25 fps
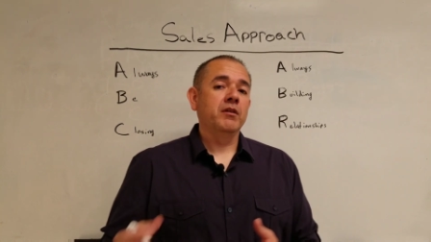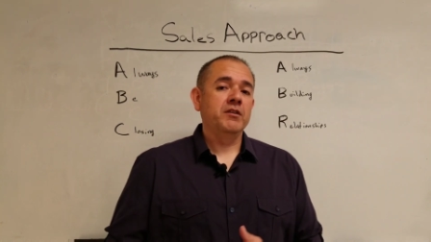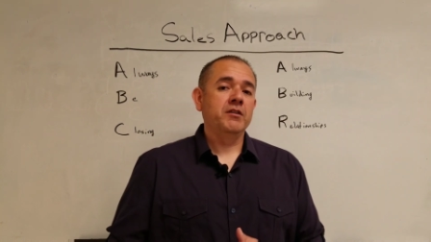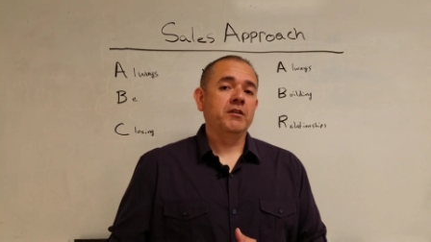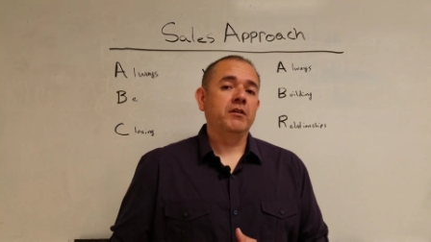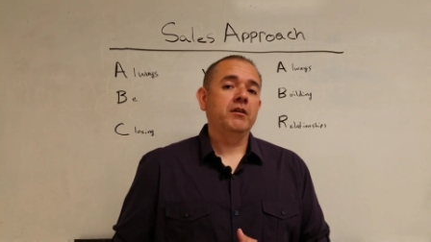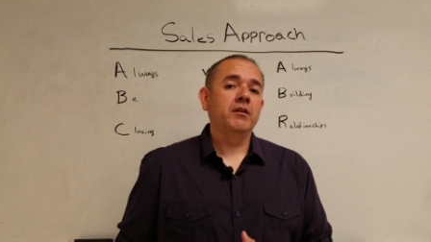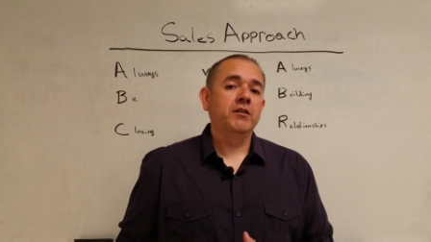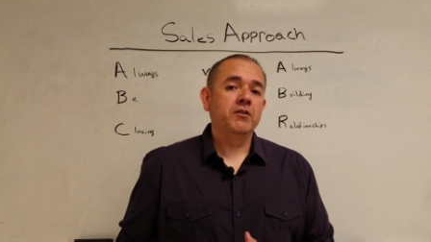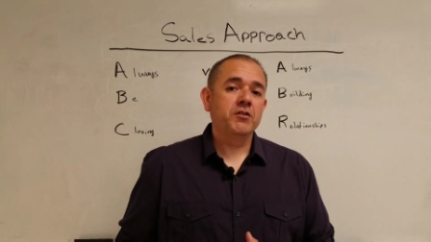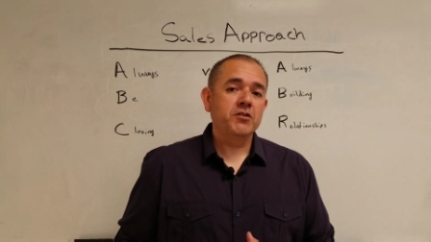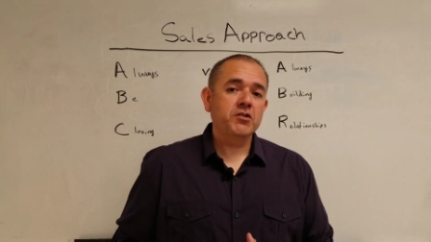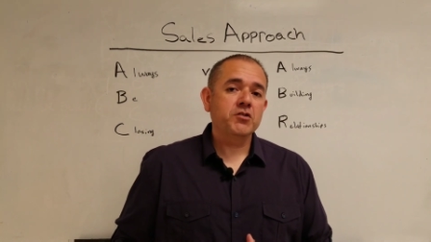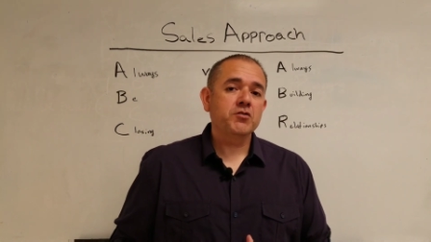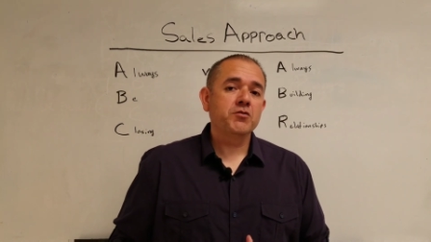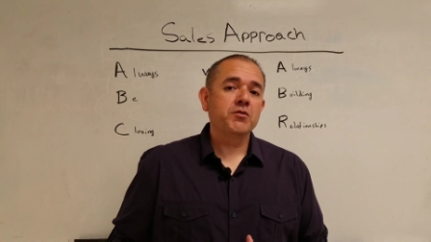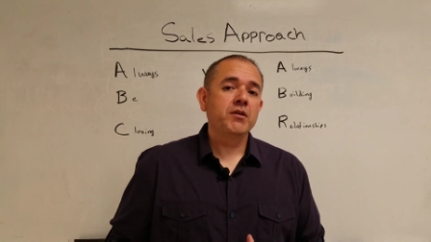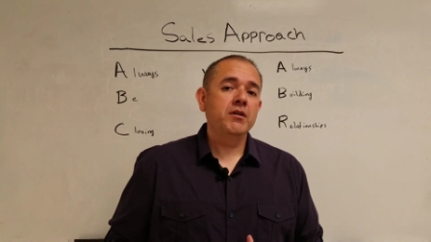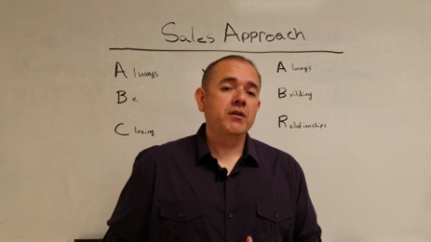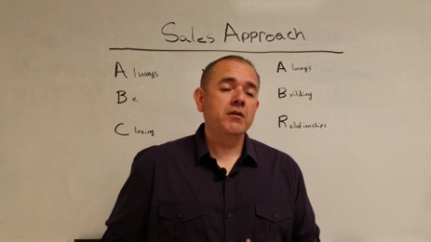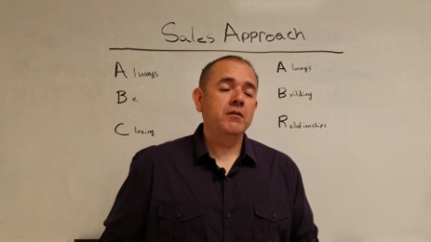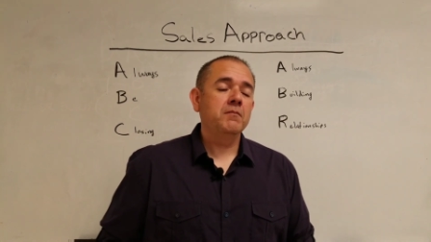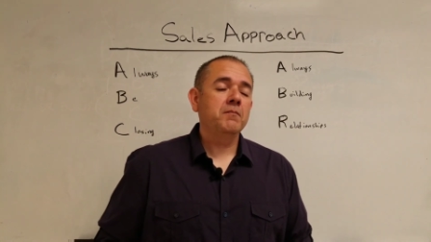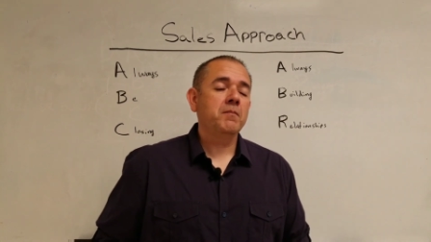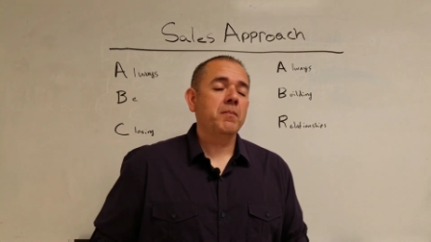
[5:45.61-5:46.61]
in your
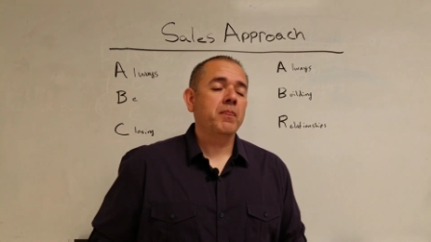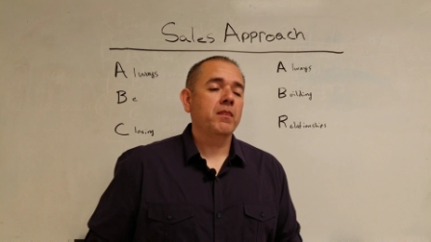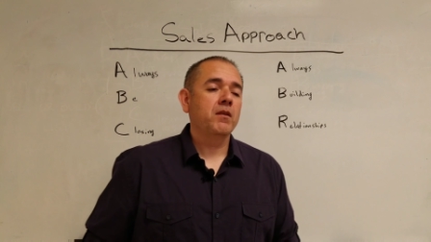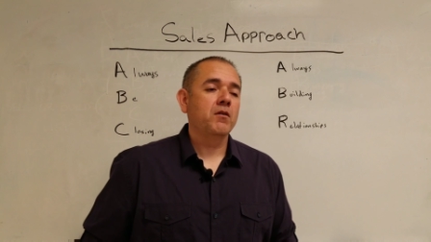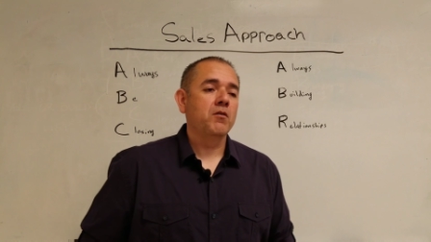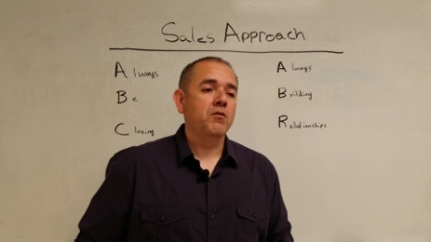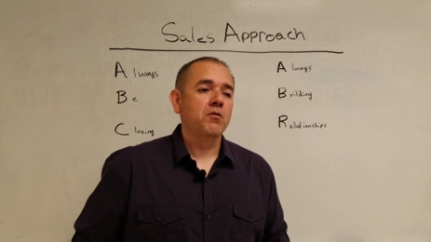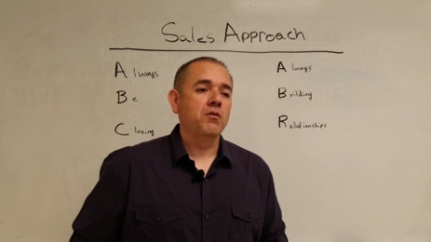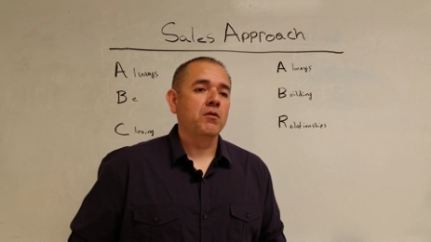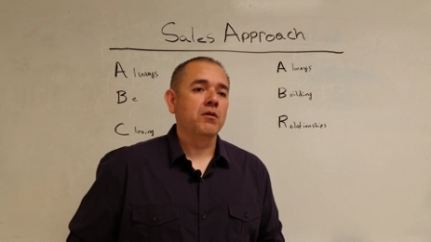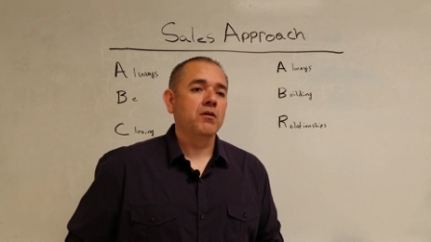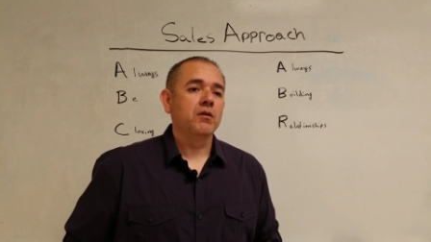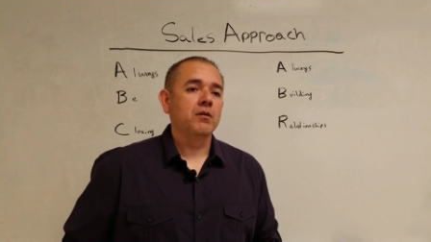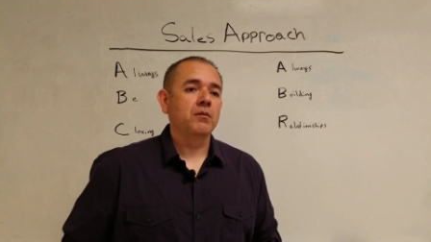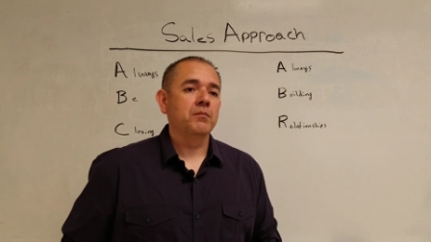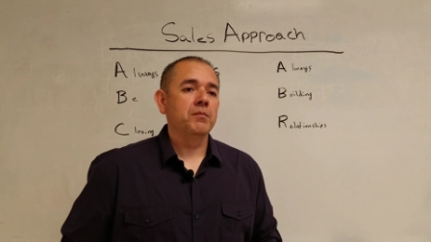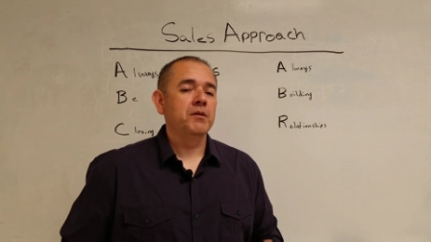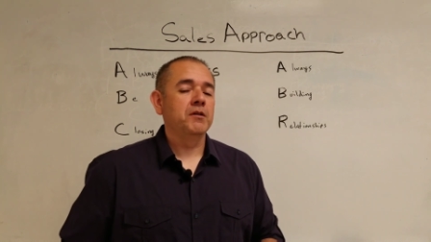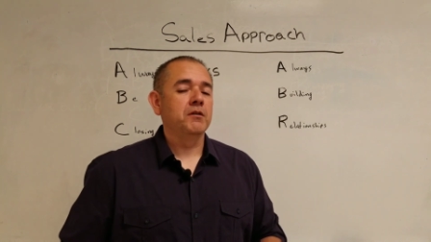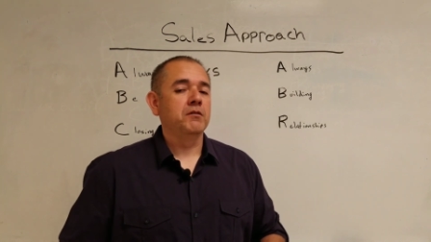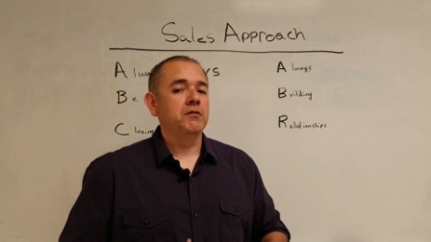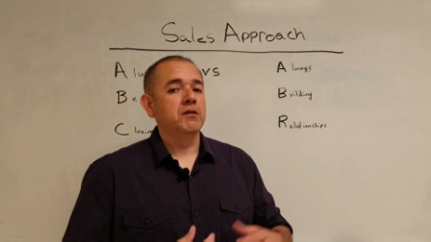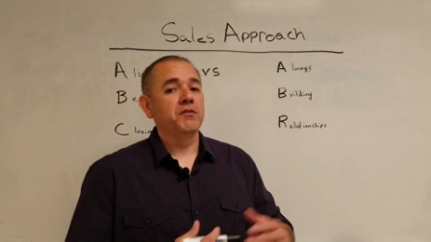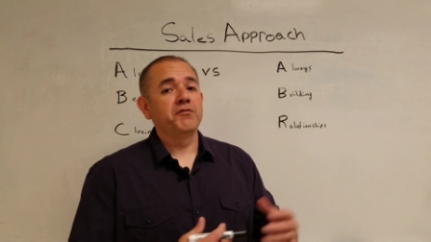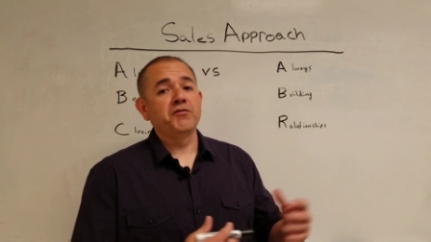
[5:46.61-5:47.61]
industry or,
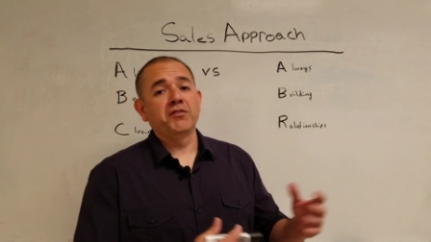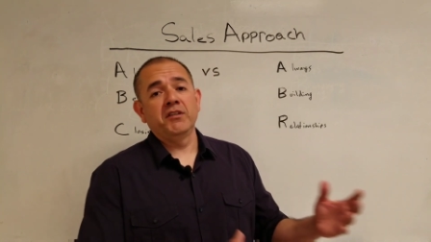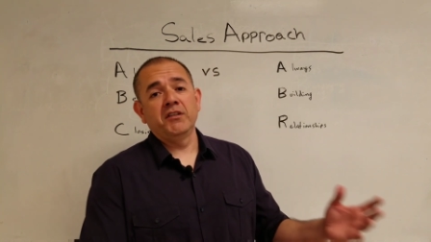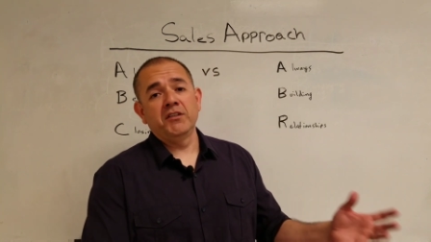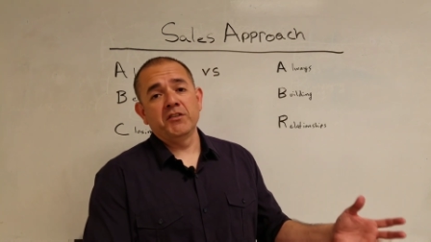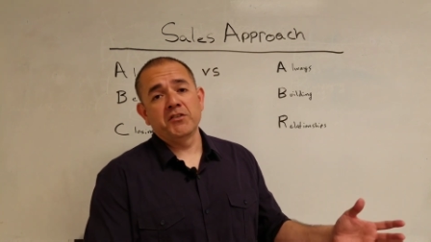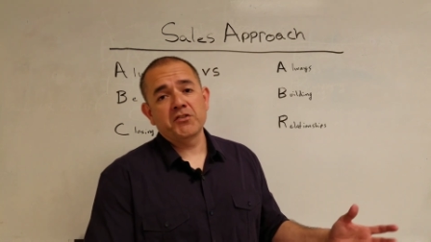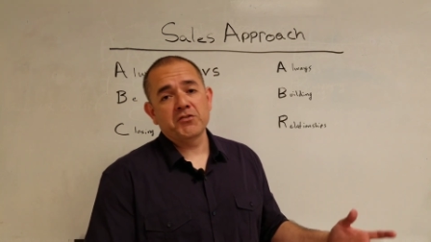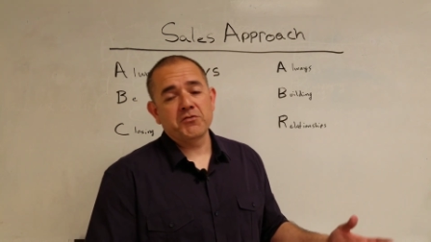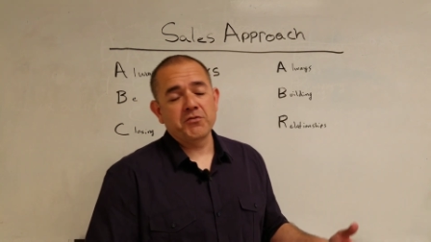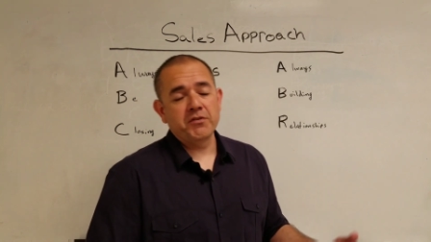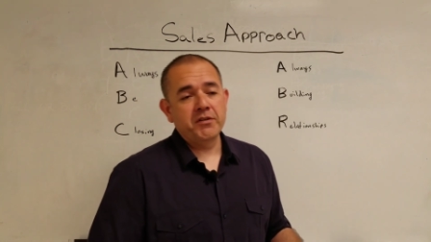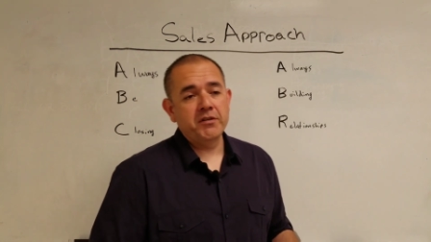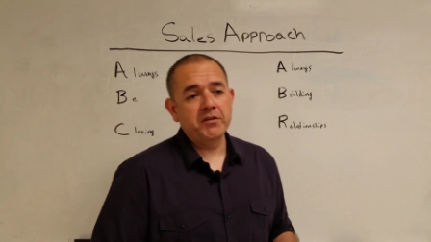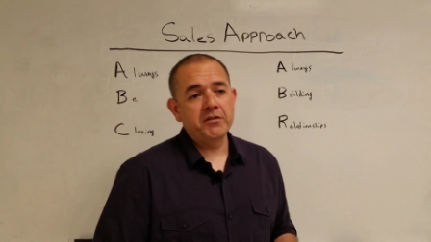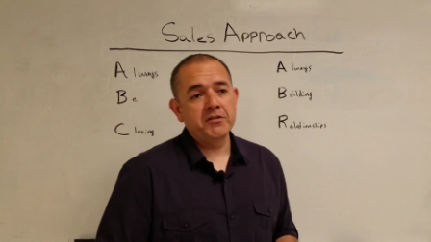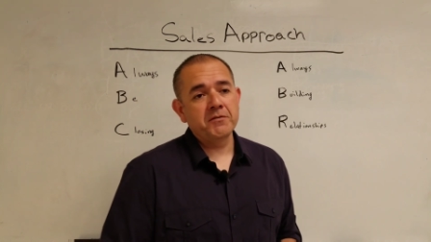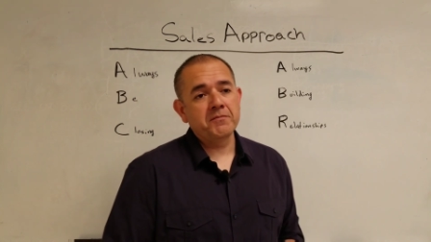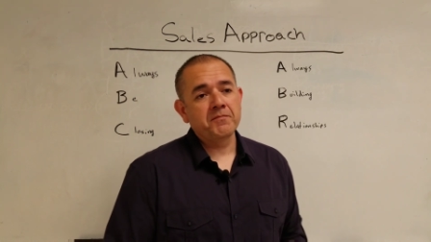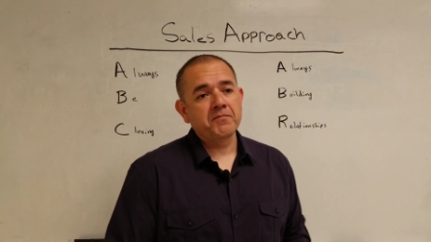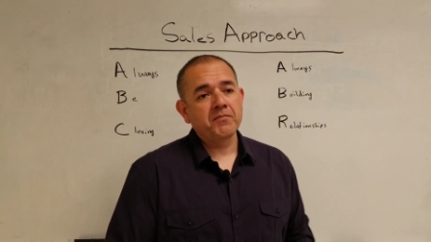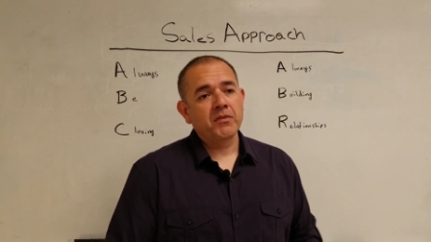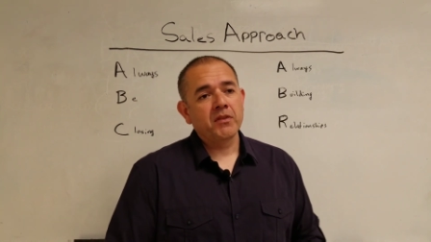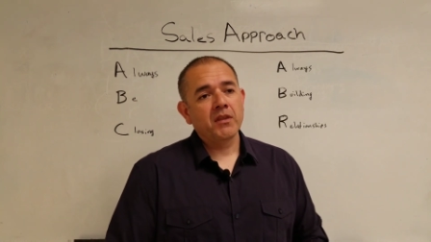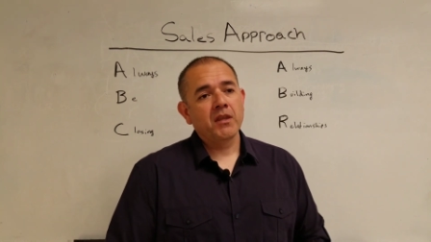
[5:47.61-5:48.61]
different
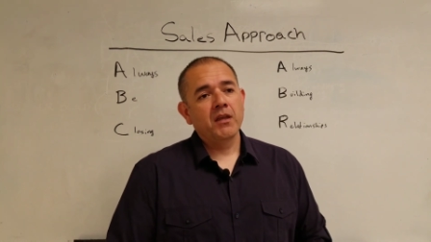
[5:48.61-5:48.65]
industries.